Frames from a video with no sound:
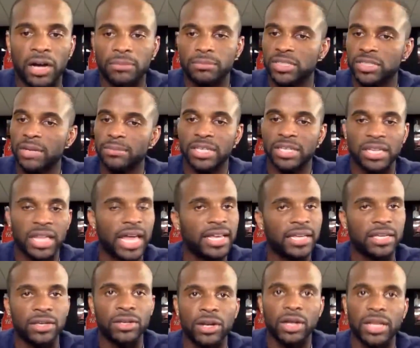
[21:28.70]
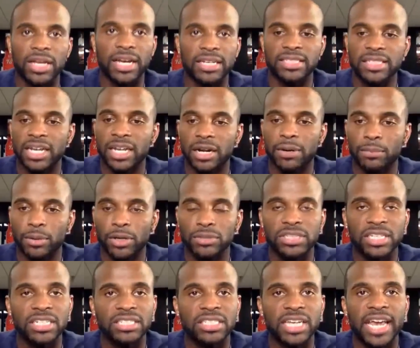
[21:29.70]
something like, like I said, a
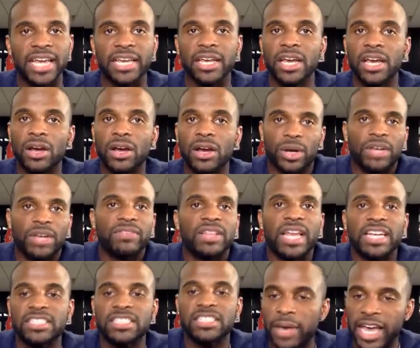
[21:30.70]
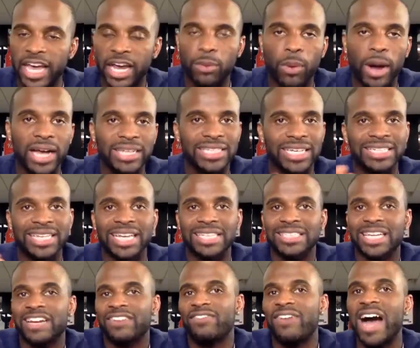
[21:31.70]
protein shake, or even like some egg whites that takes
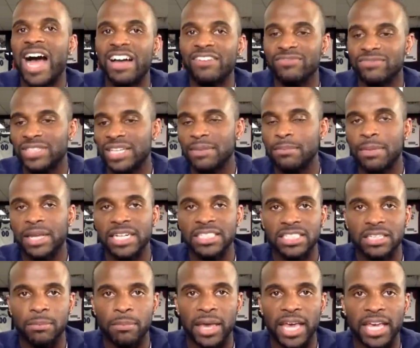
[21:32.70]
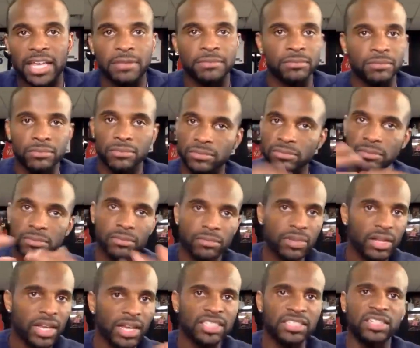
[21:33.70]
like 5 to 10 minutes to make.
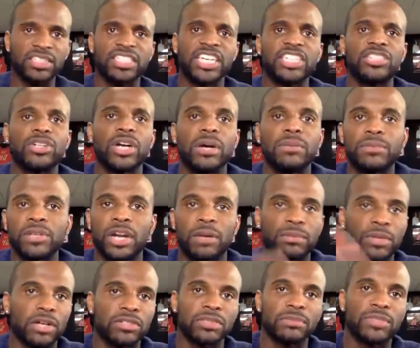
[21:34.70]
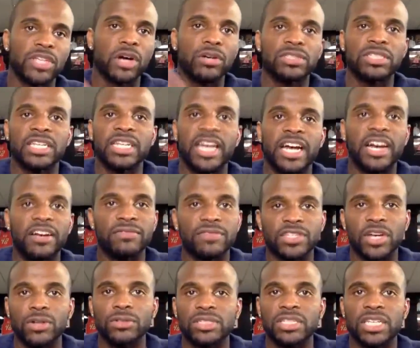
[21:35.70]
It's gonna set you up, throw some toast in
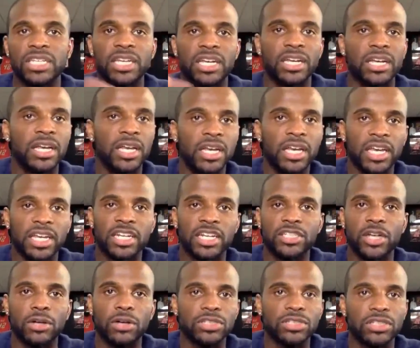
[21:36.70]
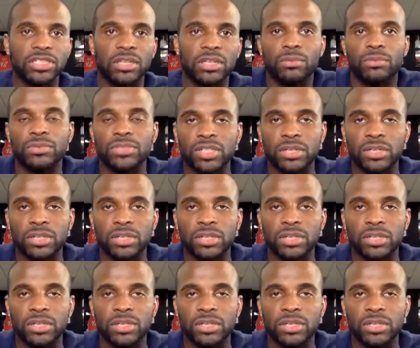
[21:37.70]
the toaster, some